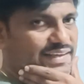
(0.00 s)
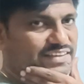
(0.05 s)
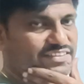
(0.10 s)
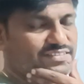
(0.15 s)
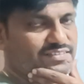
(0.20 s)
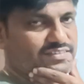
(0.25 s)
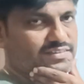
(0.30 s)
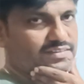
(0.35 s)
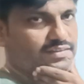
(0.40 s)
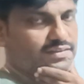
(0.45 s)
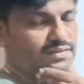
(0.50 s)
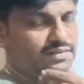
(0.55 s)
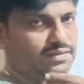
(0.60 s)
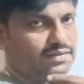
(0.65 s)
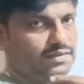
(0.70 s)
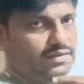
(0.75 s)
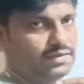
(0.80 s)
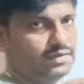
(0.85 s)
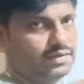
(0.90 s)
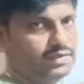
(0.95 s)
next
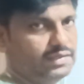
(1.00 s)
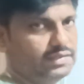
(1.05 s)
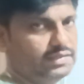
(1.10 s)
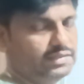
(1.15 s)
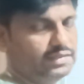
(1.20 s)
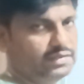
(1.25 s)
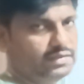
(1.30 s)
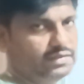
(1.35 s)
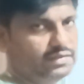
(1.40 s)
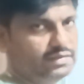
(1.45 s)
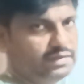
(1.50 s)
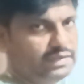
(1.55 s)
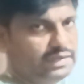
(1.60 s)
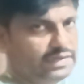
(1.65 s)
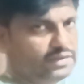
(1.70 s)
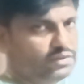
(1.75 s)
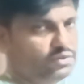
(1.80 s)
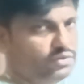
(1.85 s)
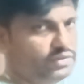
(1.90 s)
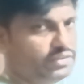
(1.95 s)
in the
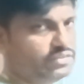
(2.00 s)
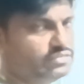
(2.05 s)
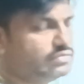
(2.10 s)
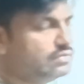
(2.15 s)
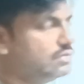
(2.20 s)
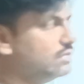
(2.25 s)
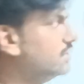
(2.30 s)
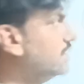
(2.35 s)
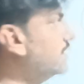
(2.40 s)
electronics,